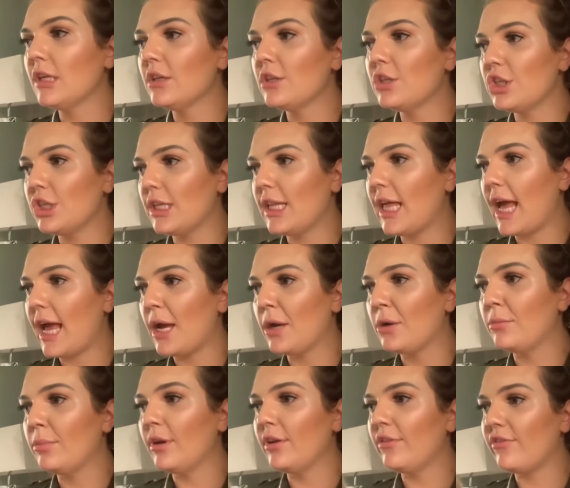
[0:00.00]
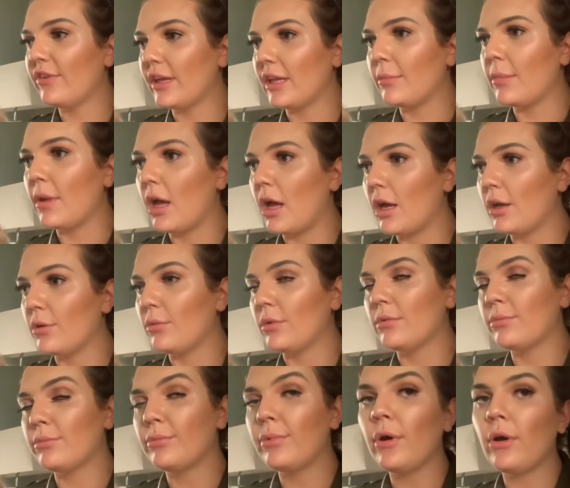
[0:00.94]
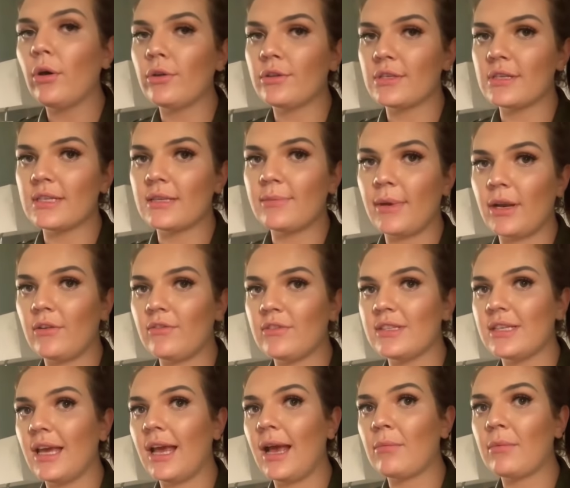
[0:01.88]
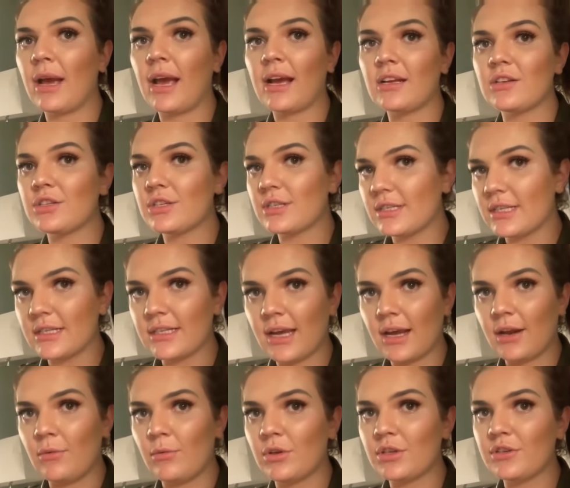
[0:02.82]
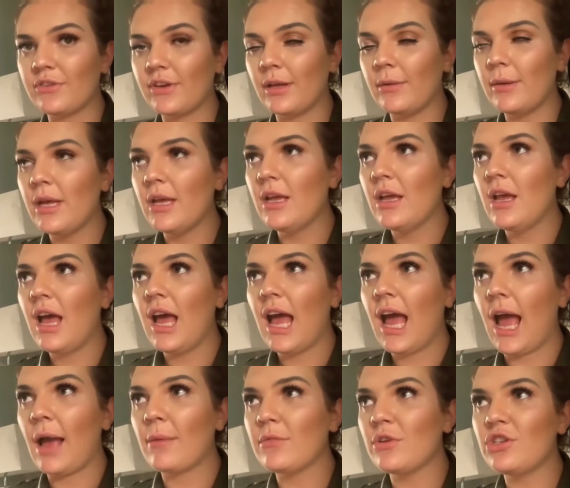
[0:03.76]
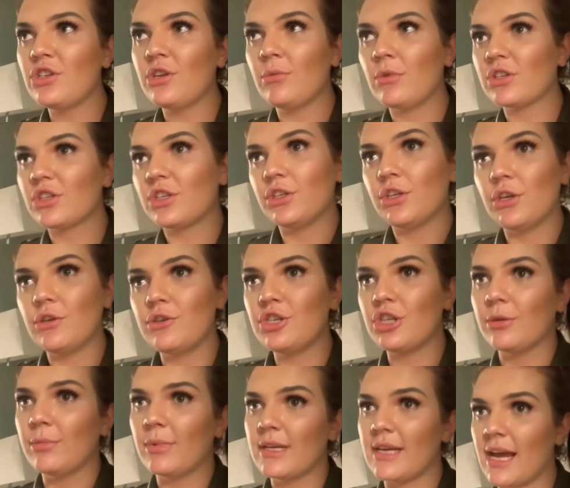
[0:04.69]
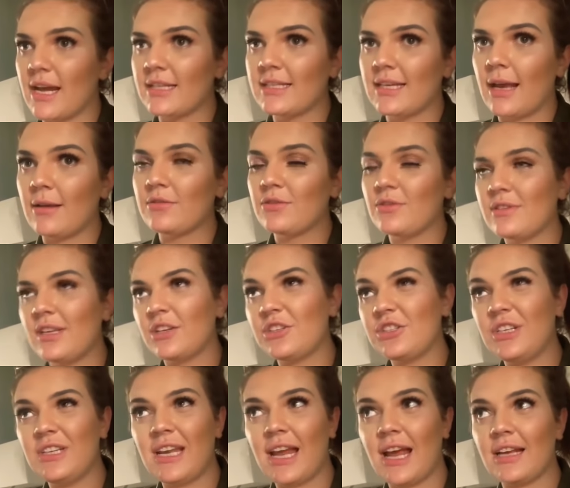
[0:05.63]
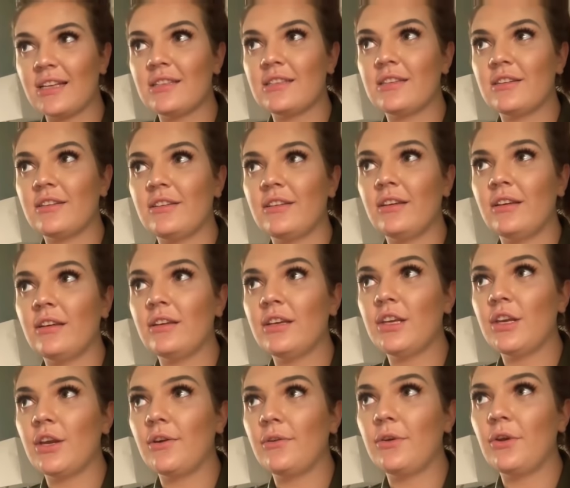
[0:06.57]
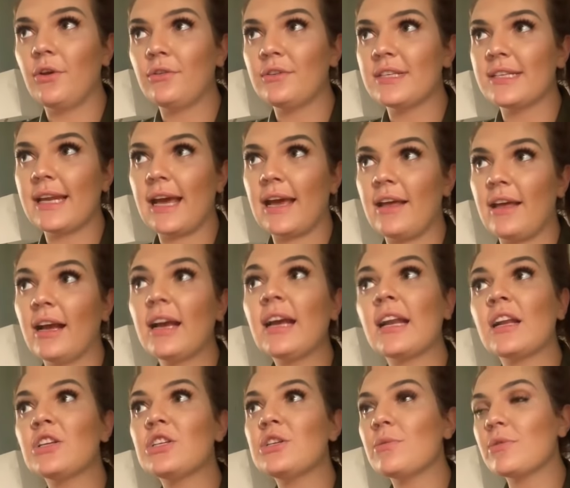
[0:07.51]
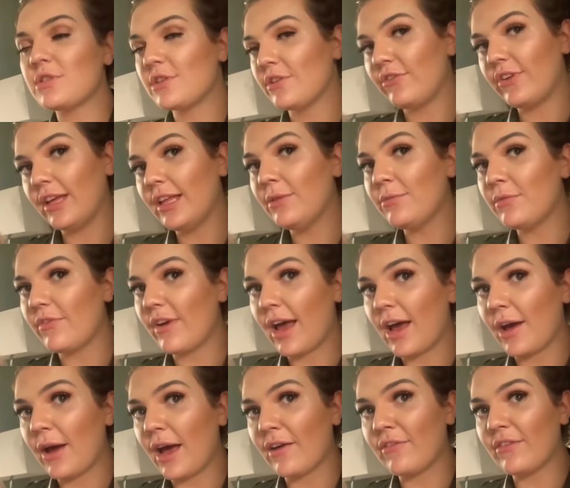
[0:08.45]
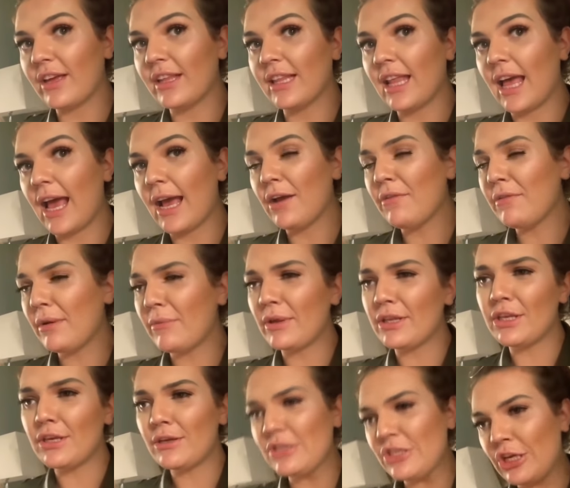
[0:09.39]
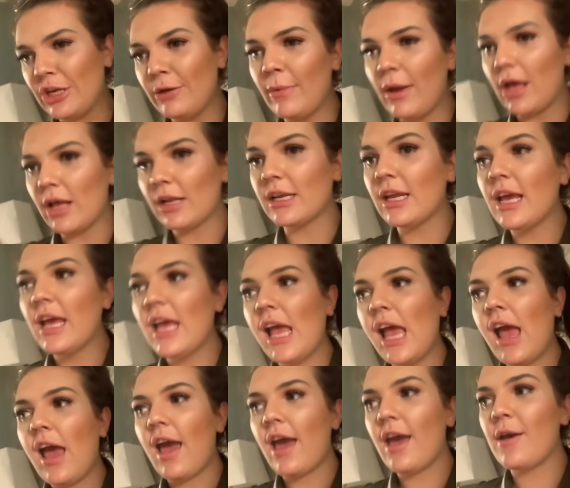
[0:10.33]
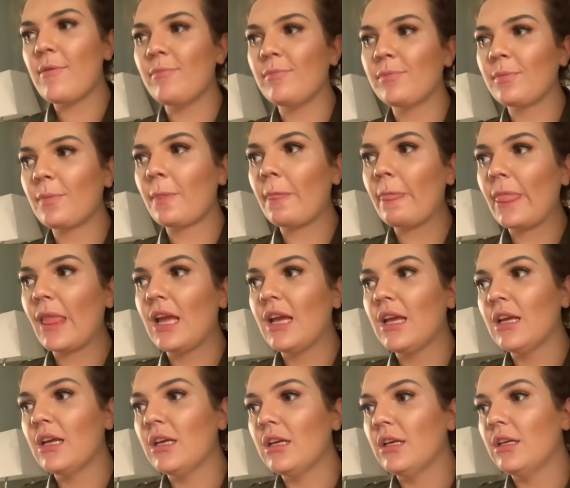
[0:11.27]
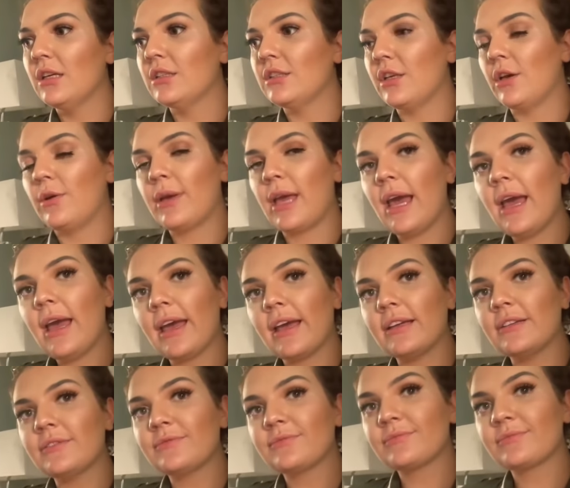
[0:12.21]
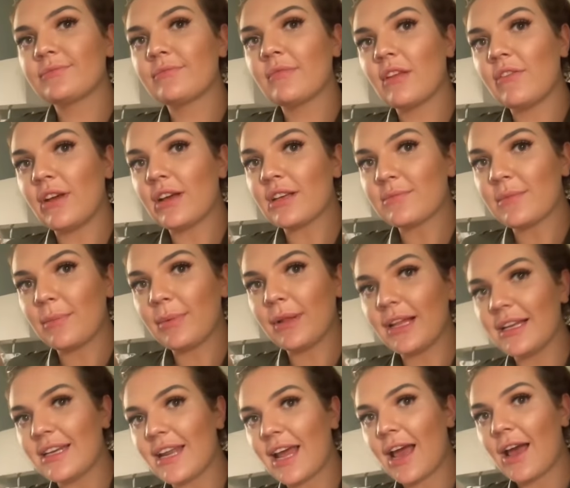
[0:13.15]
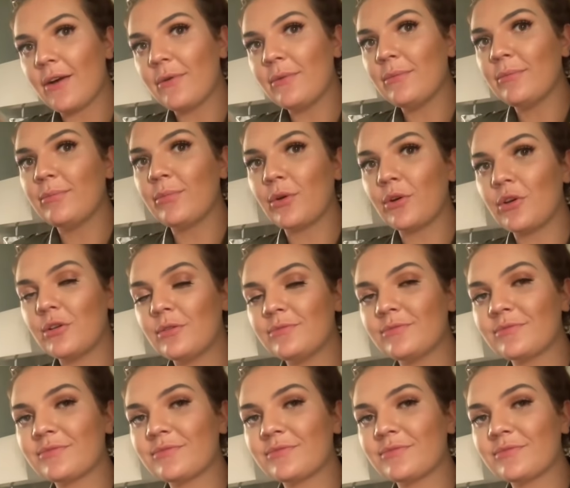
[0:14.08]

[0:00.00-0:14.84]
chill out, put a film on. We'll put Hudson to bed, obviously. I can just sit down and watch a film. I'm usually watching YouTube at night time, so it's actually nice to, you know tonight I can actually watch a film about having, like, oh, I want YouTube on. So yeah, that's my plan now. But